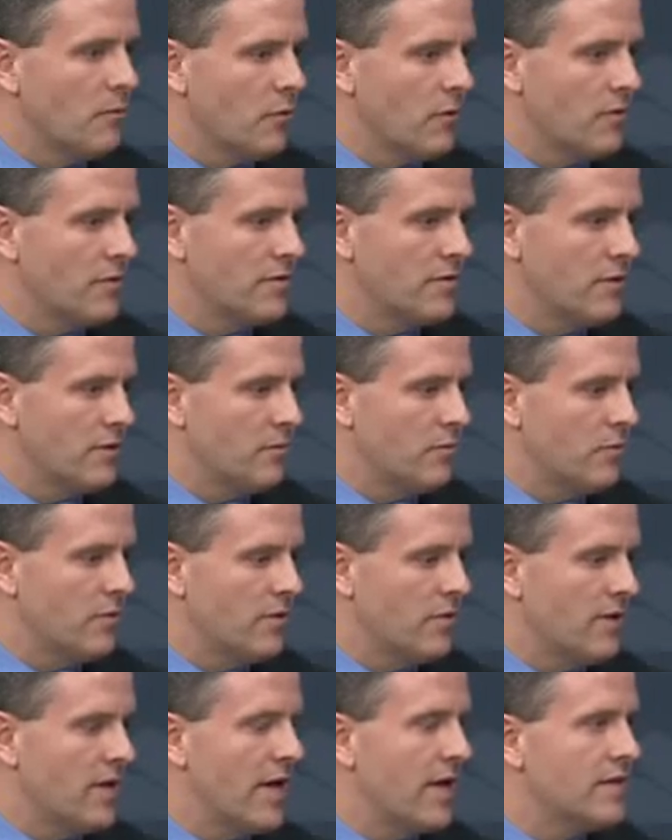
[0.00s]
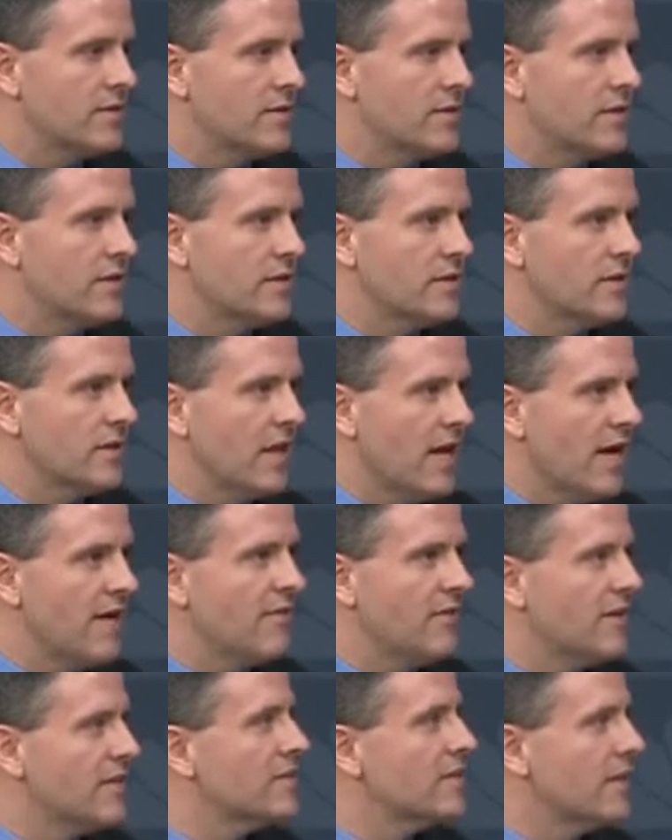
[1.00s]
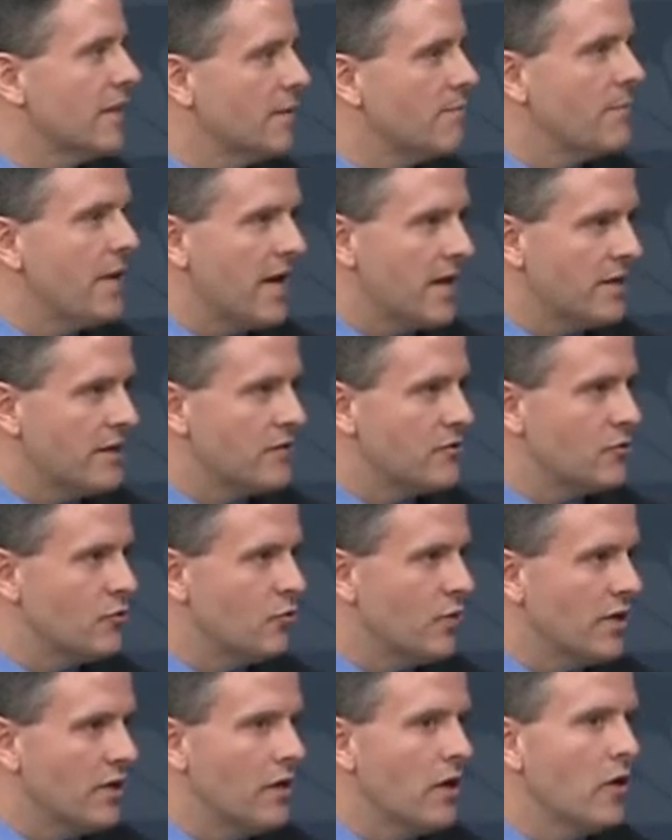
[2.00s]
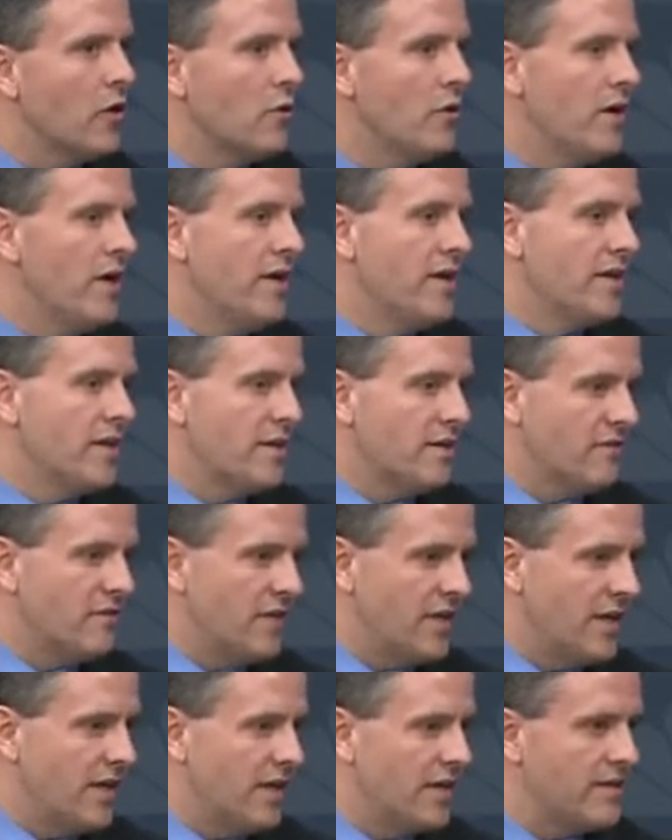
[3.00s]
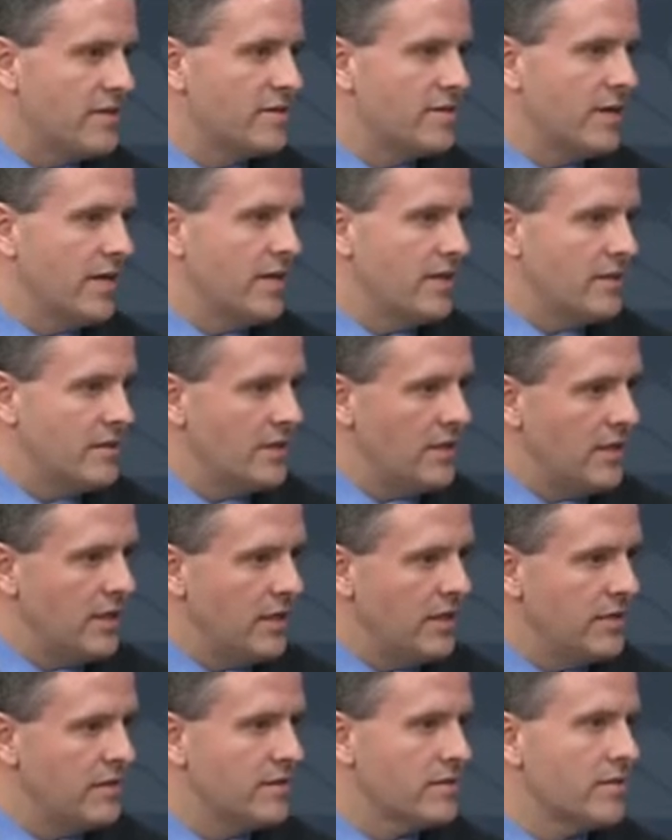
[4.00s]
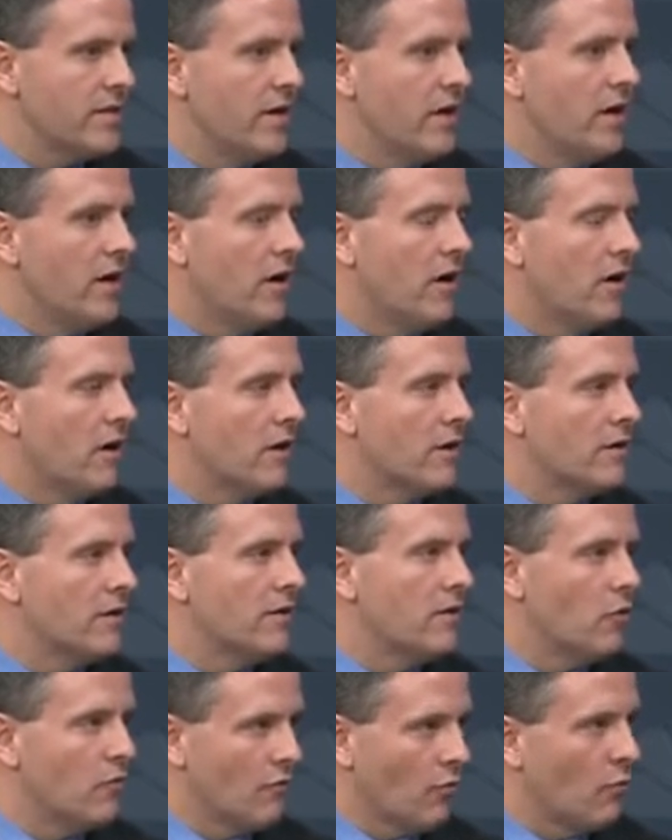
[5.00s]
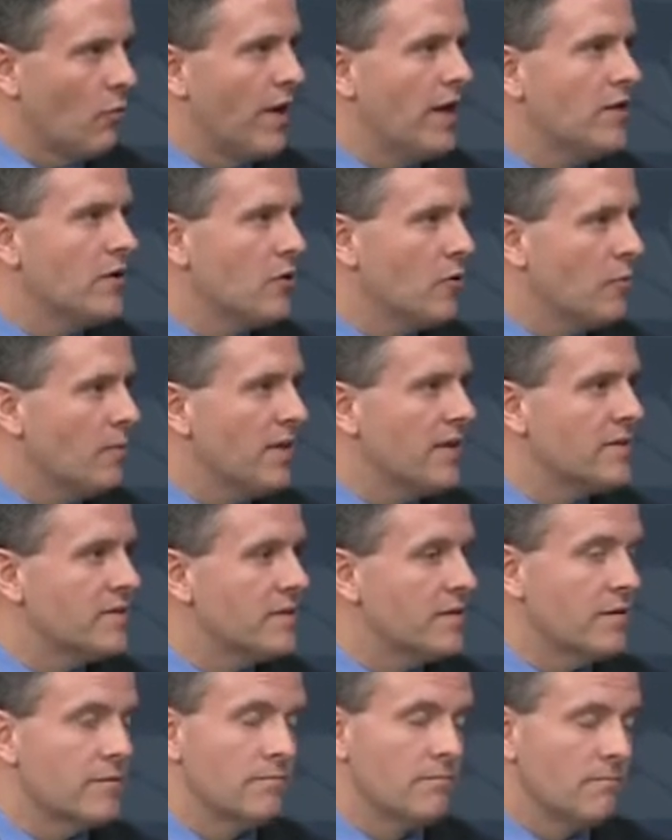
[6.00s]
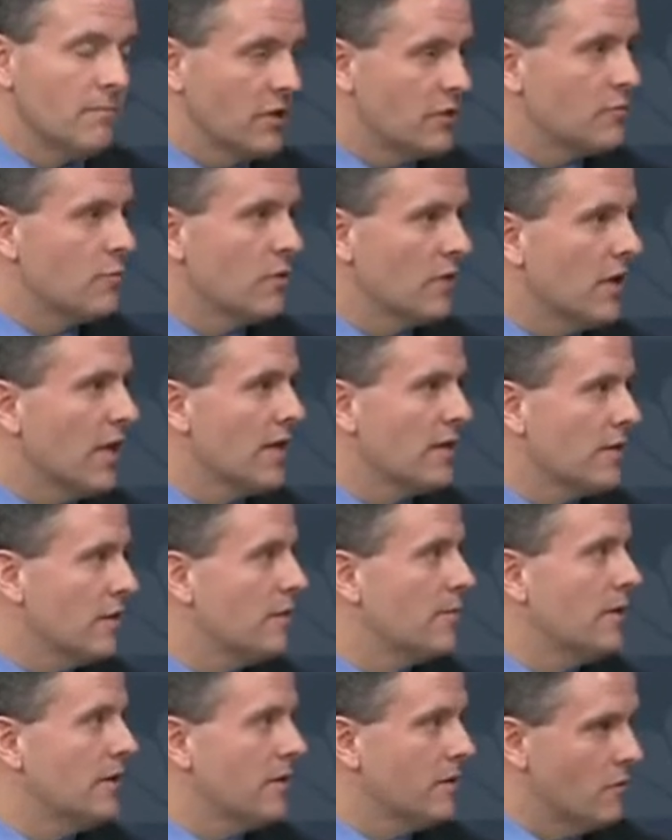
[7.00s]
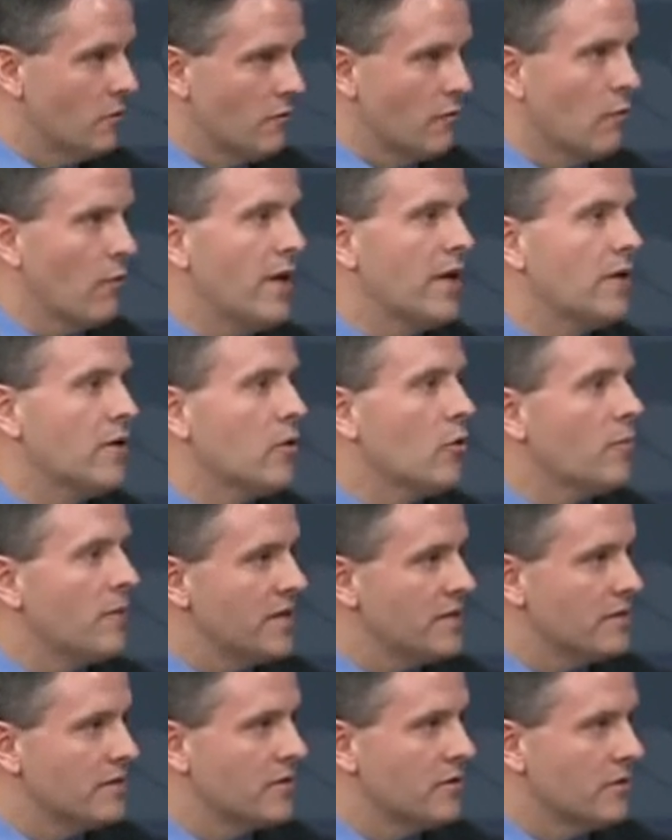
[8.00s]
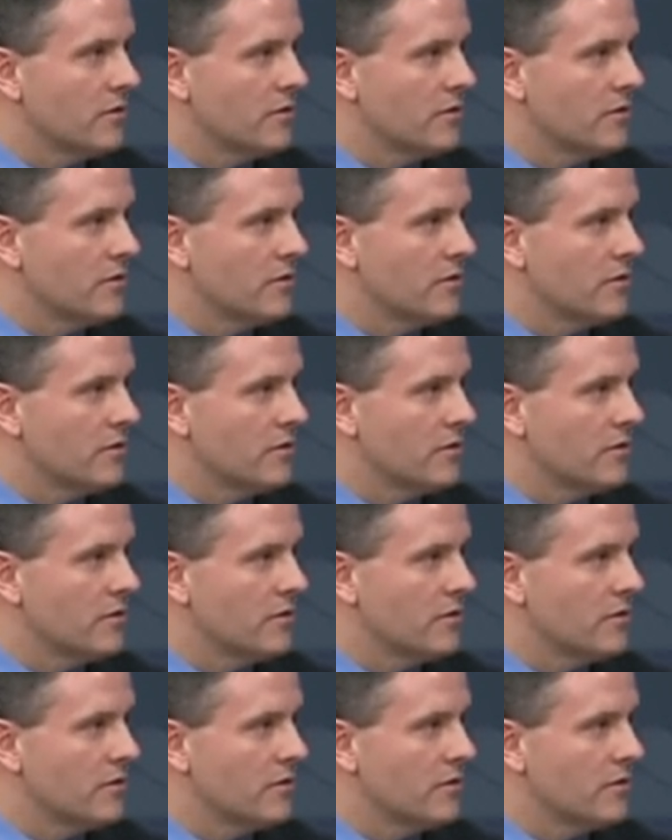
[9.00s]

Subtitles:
but more than that, it's a life and it's an impact issue. We know that if kids and teens are overweight and obese, they're much more likely to be overweight and obese